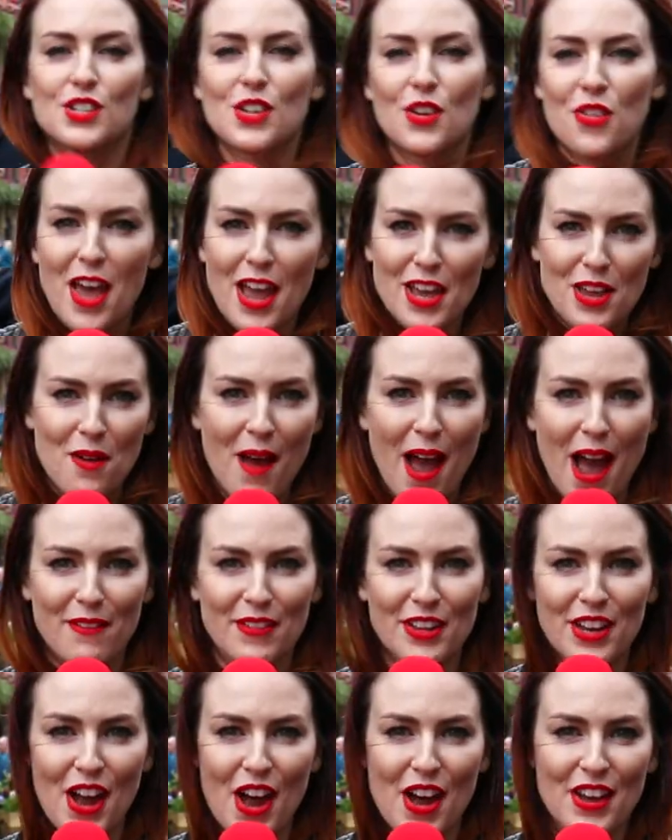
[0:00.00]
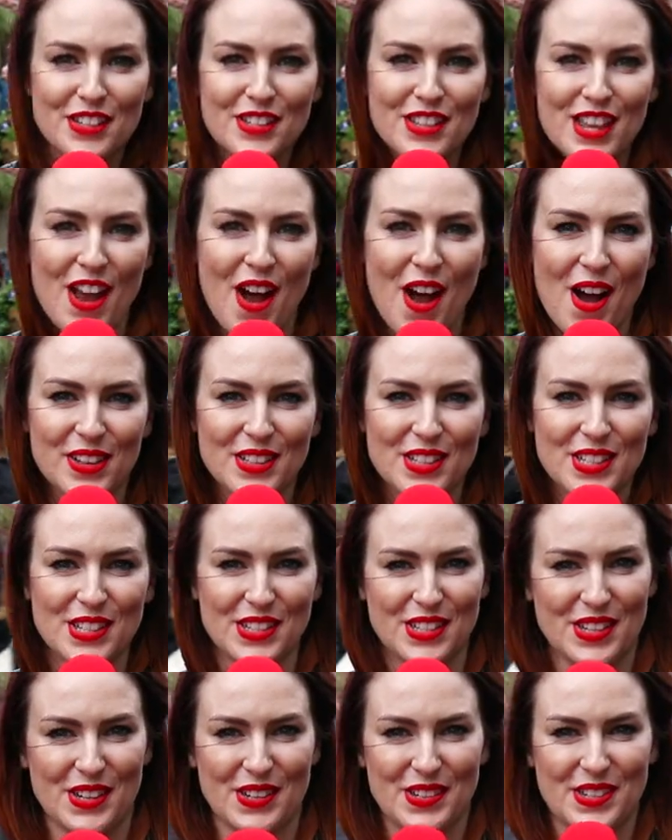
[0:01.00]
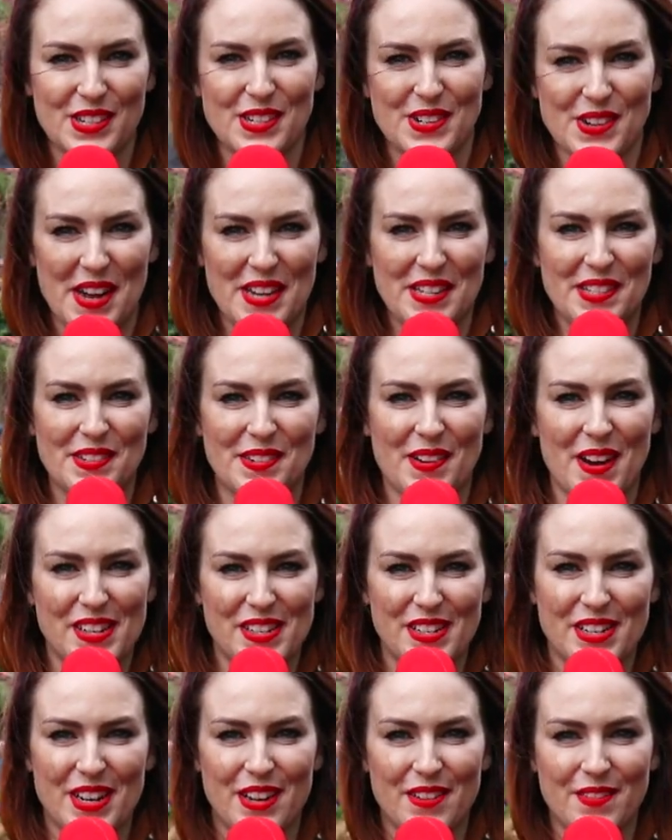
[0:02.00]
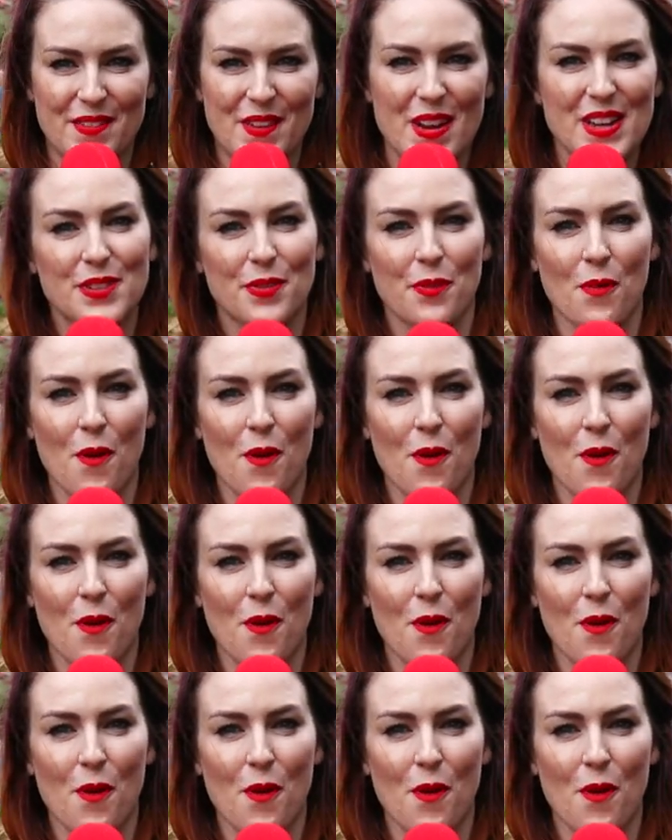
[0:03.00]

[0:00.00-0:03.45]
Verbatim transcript: So there you have it, guys. The answer to today's question, which